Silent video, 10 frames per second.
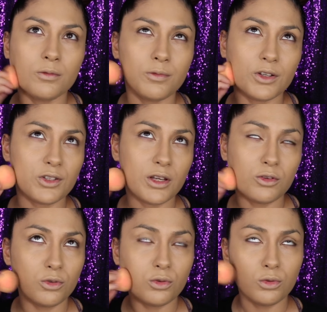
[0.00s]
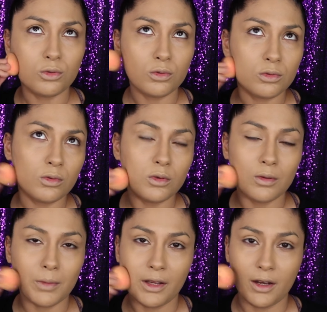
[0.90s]
first. I do
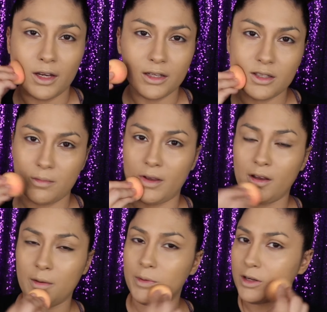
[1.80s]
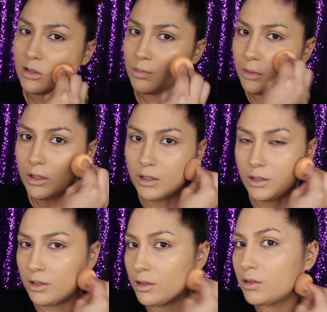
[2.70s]
my eyes and my eyebrows,
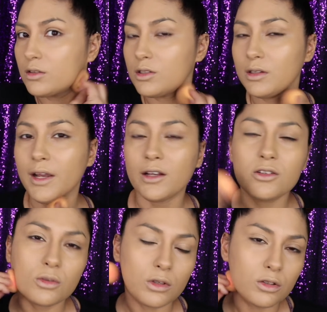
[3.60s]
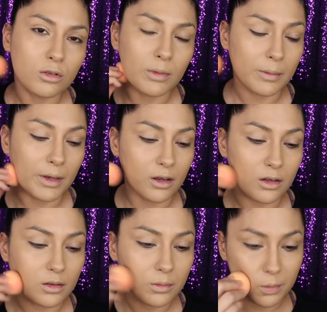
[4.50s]
but today I just want to do my
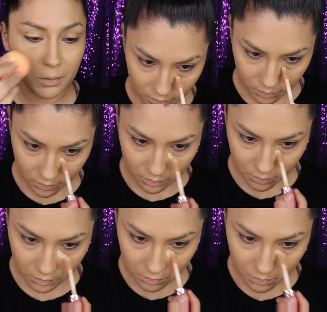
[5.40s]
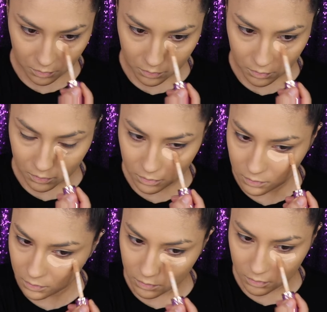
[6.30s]
makeup. But anyways,
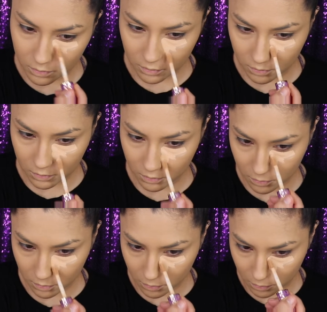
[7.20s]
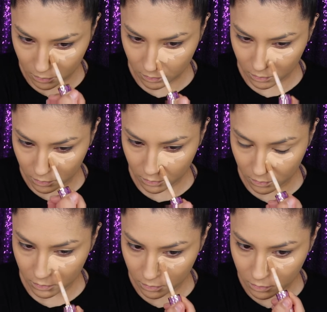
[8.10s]
now I'm gonna go in with concealer,
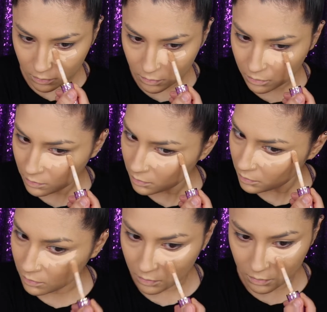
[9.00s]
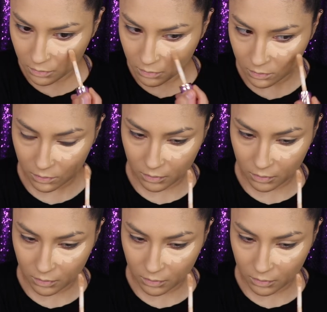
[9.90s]
and I'm gonna use,